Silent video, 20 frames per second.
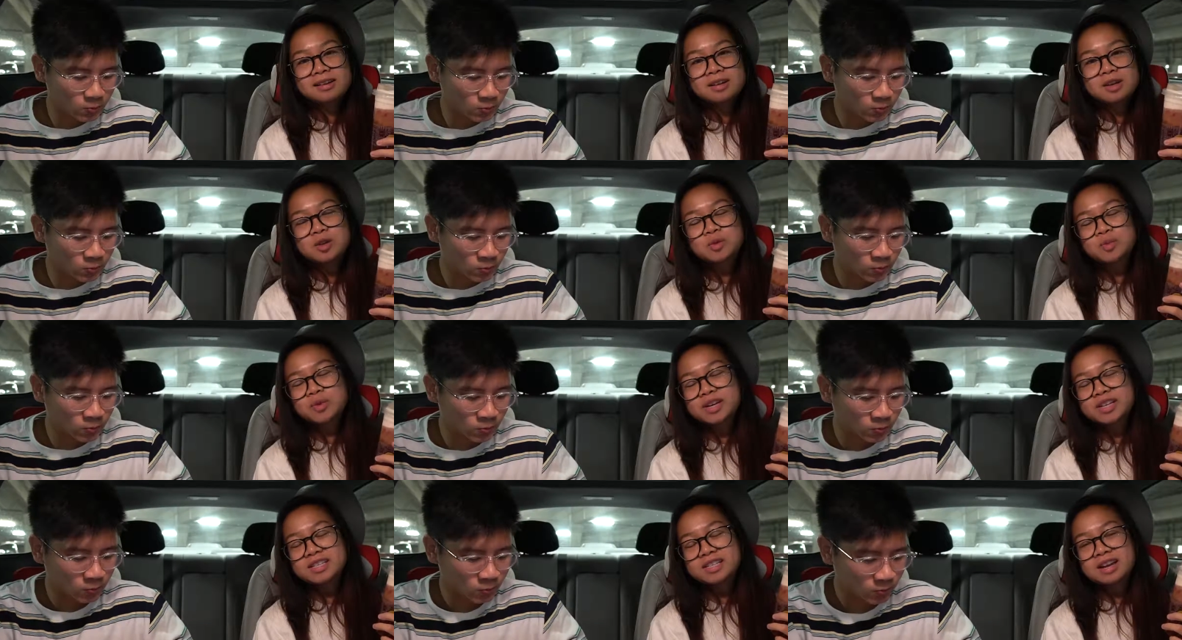Speaker 1: It was
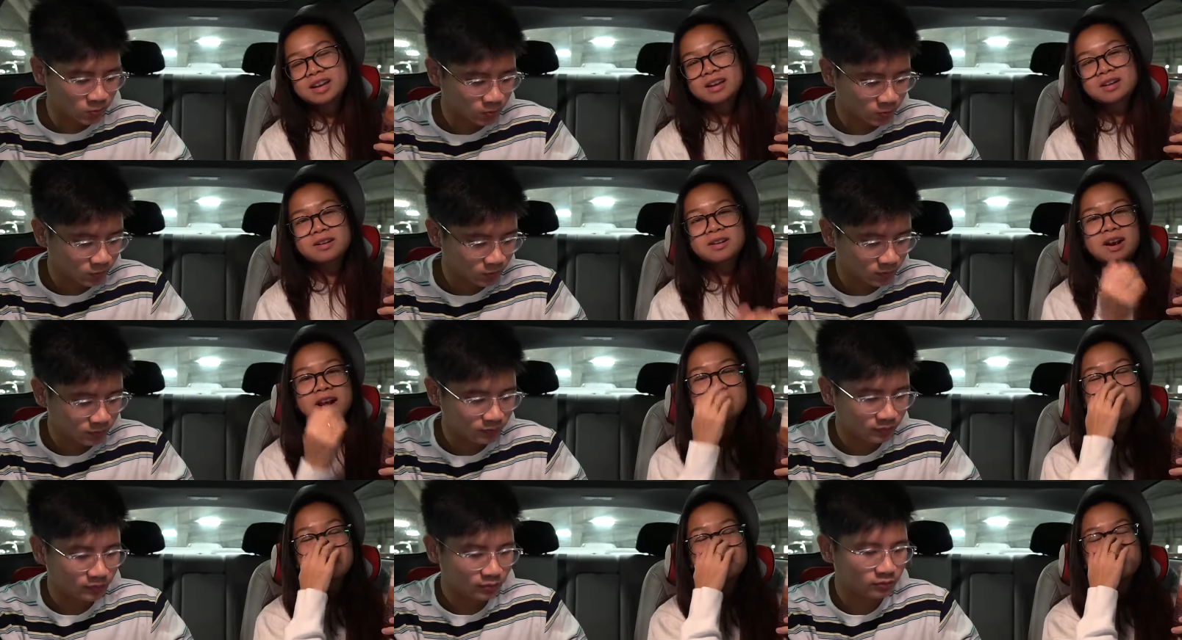pretty standard.
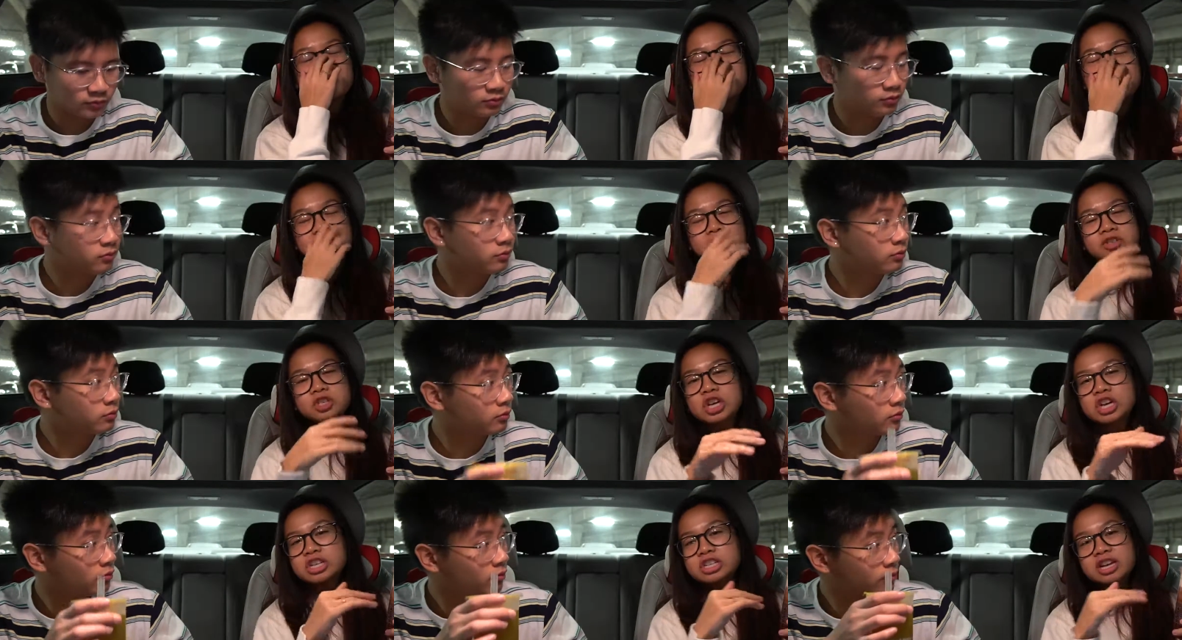I didn't. We didn't
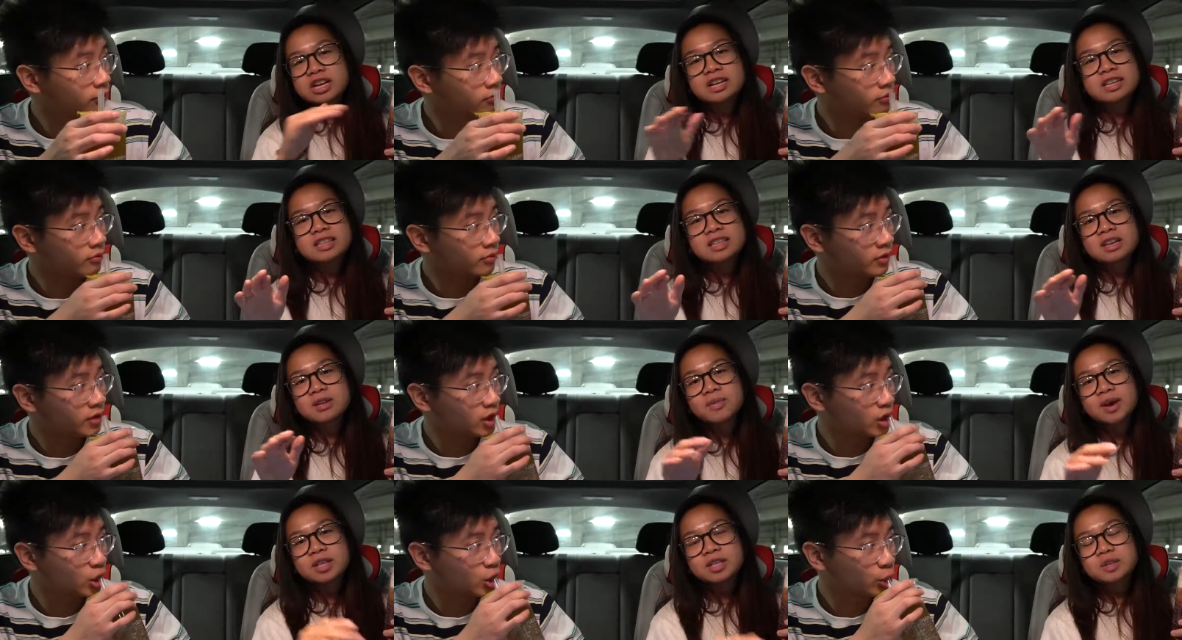change
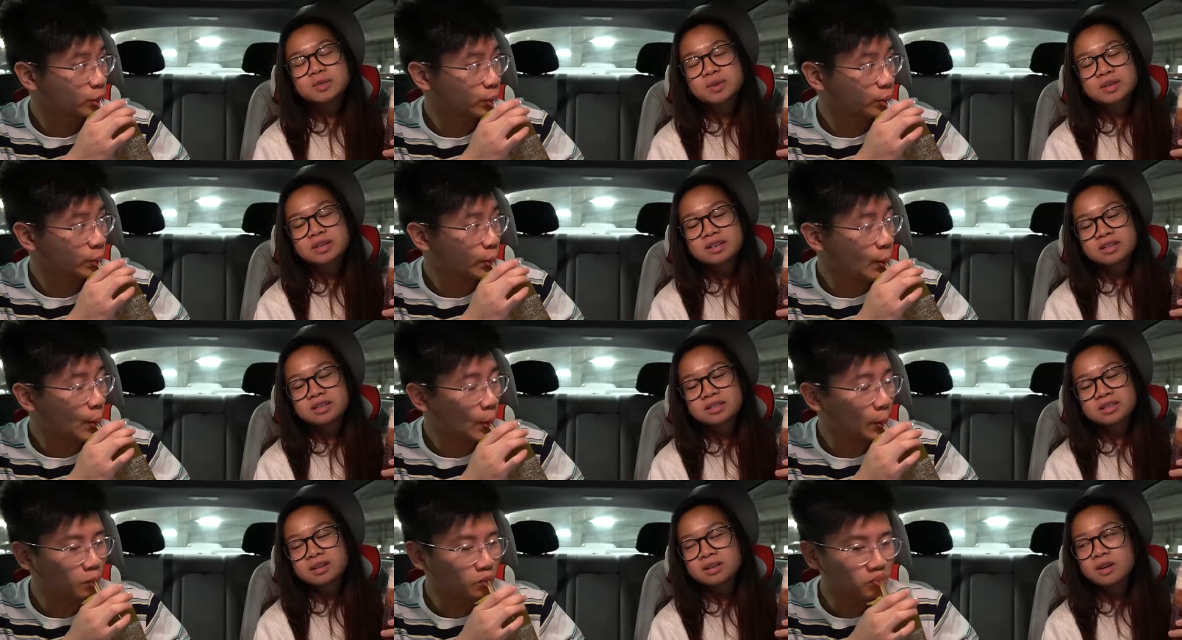anything about
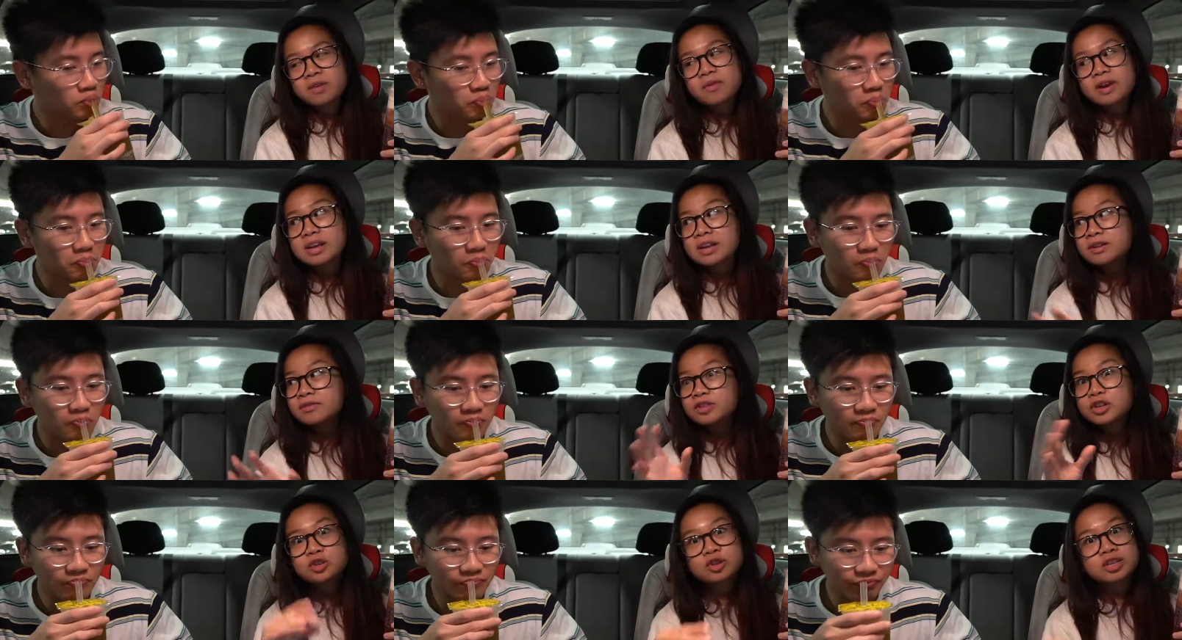sweetness of any
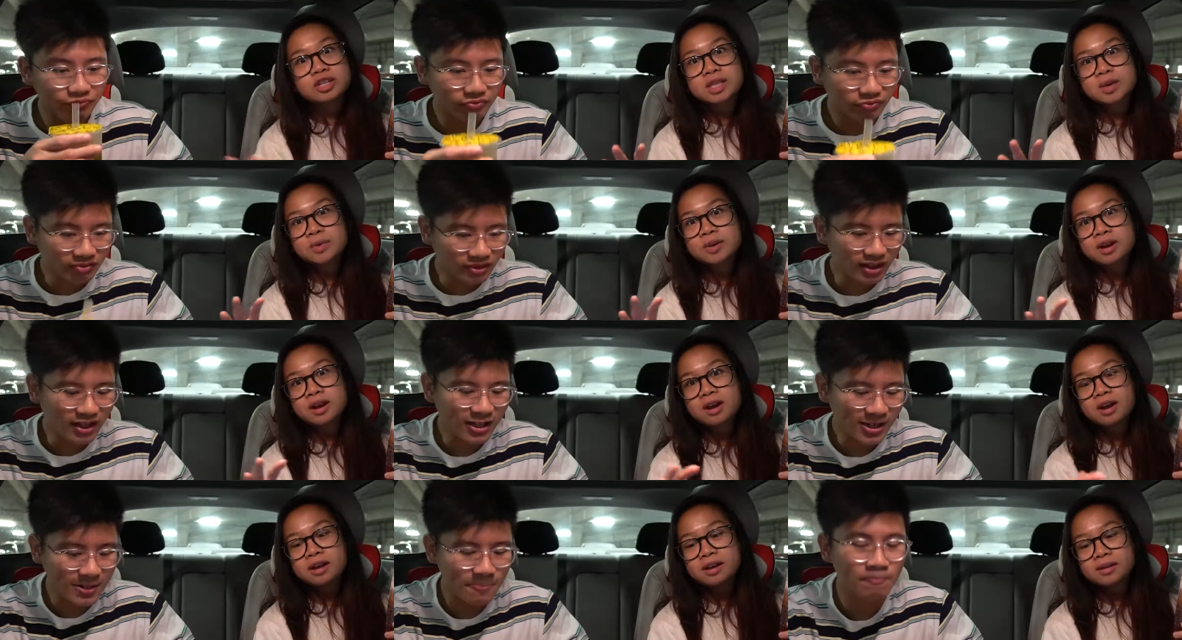of the drinks that we
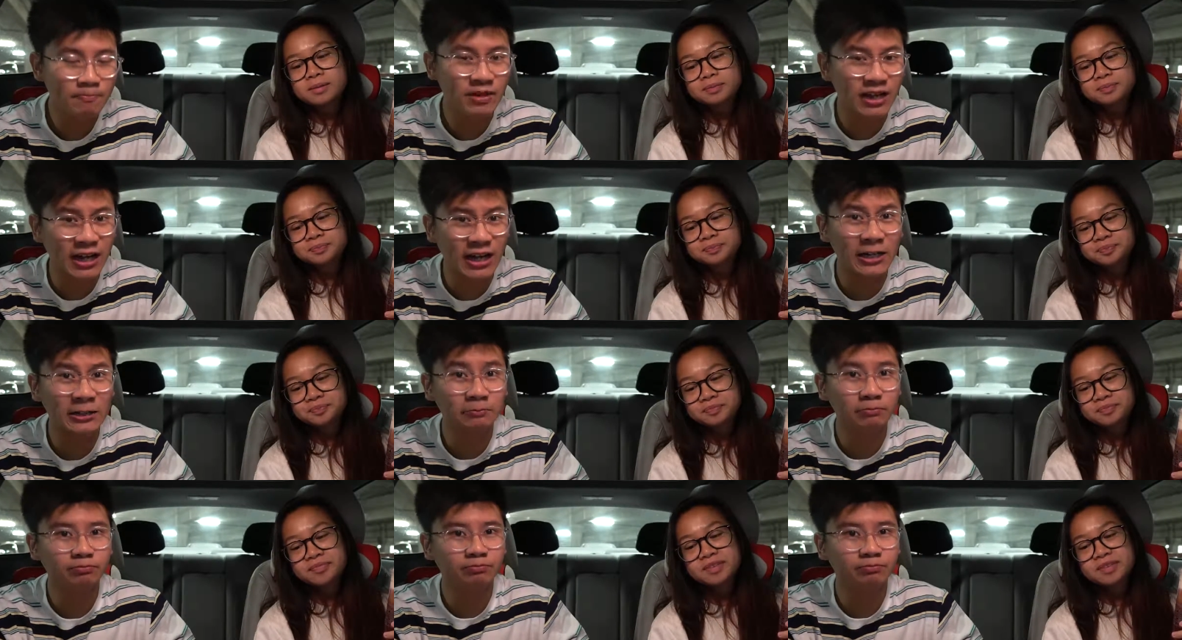got. Yeah.